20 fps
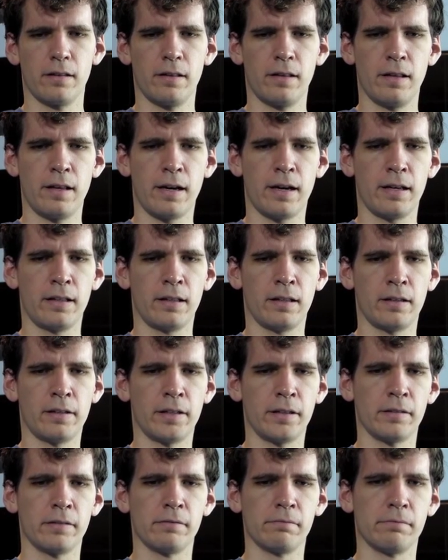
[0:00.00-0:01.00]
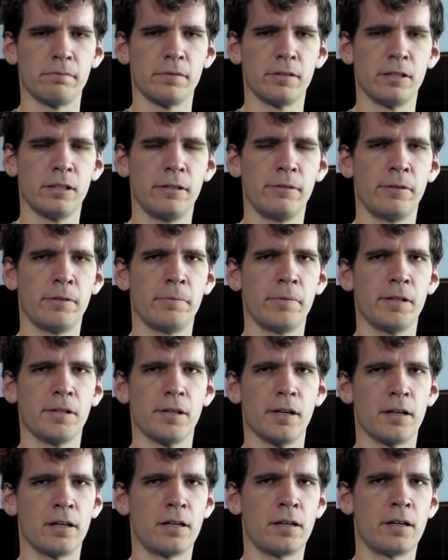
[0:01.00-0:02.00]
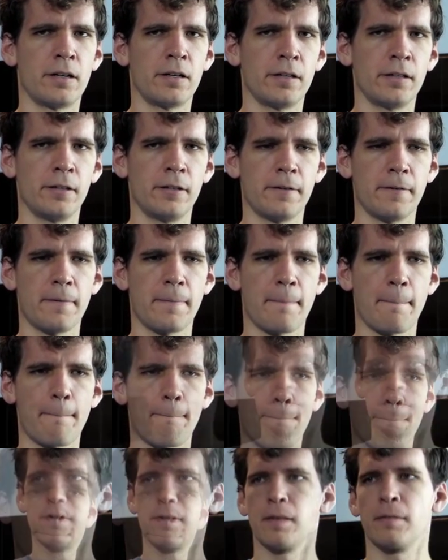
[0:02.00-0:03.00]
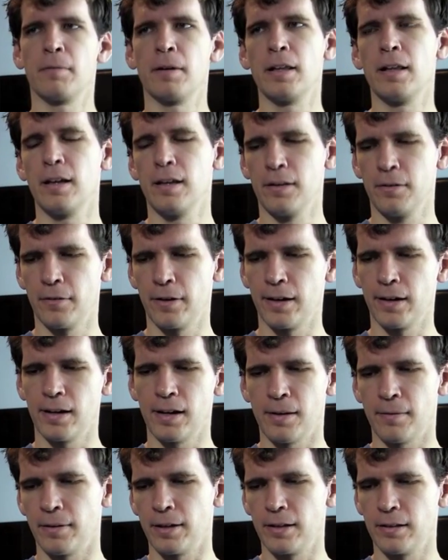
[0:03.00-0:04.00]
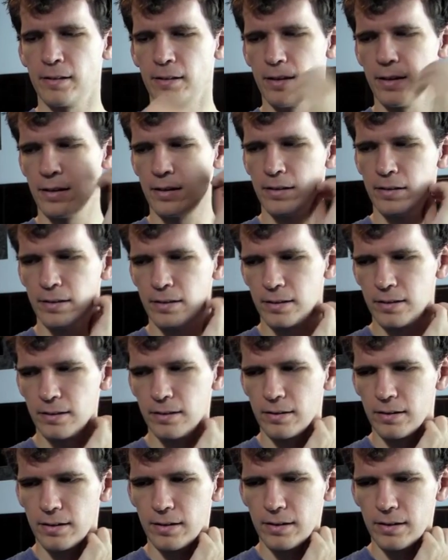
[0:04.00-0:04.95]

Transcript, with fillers: that all seems to be gone. But anyway, I mean, these.